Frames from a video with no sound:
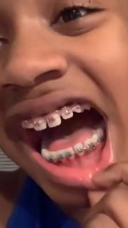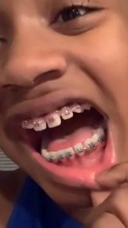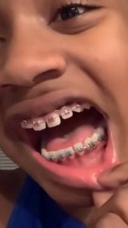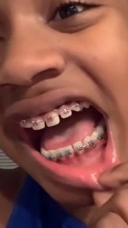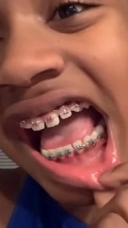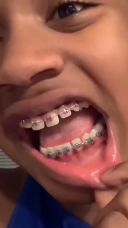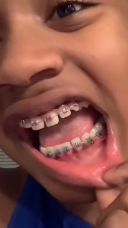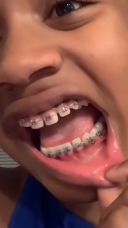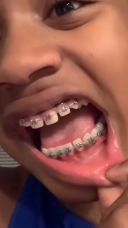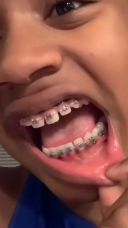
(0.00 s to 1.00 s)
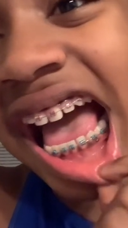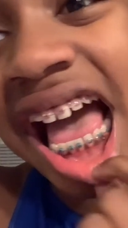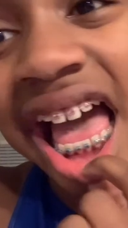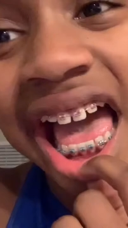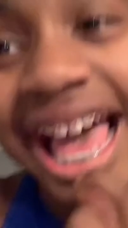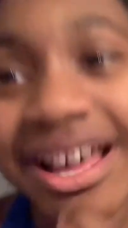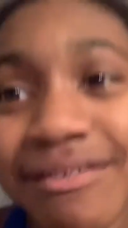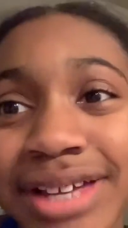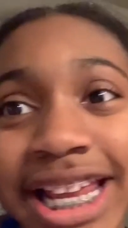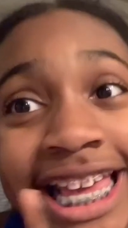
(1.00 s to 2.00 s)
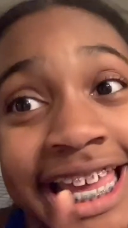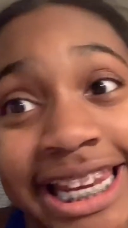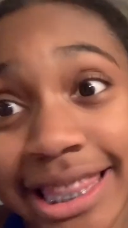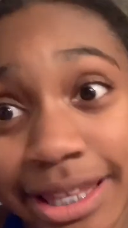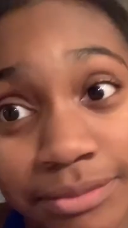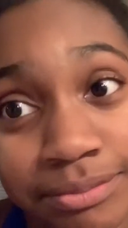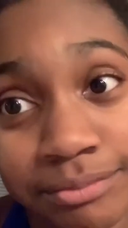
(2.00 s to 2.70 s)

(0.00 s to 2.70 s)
I haven't ate anything.